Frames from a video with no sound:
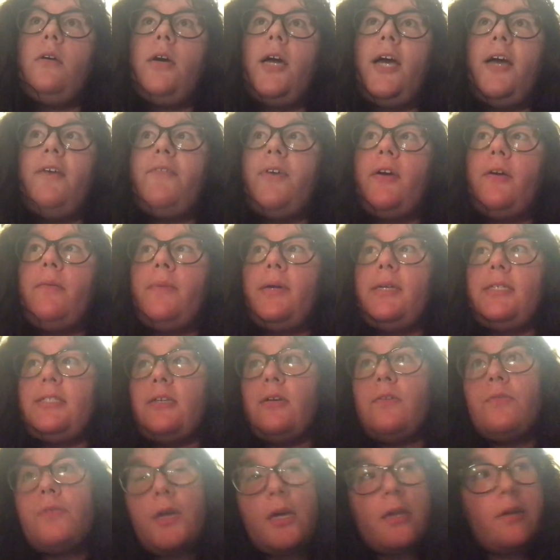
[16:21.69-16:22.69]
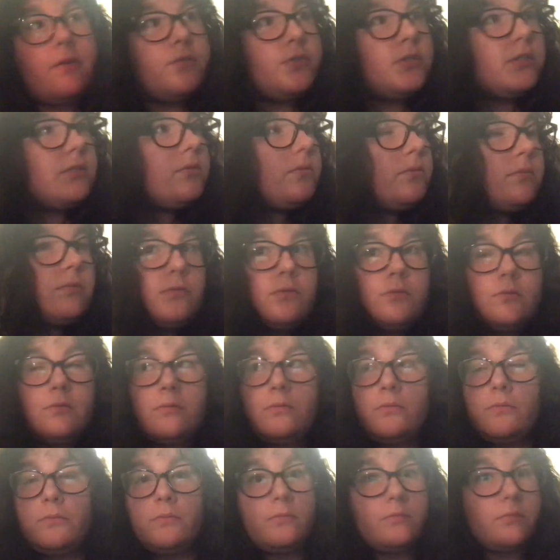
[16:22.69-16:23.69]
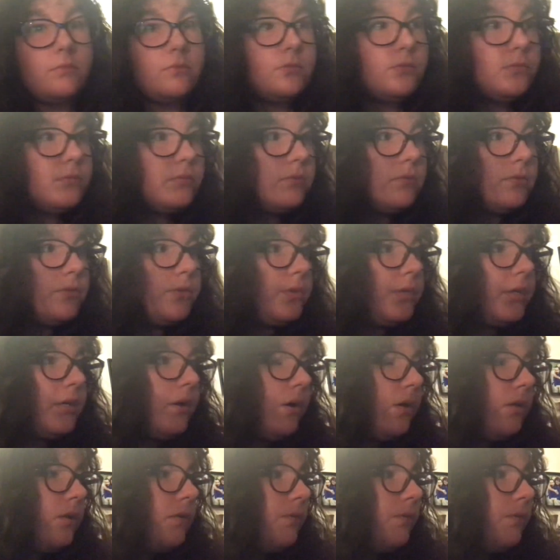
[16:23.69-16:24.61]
I find myself kind of just looking all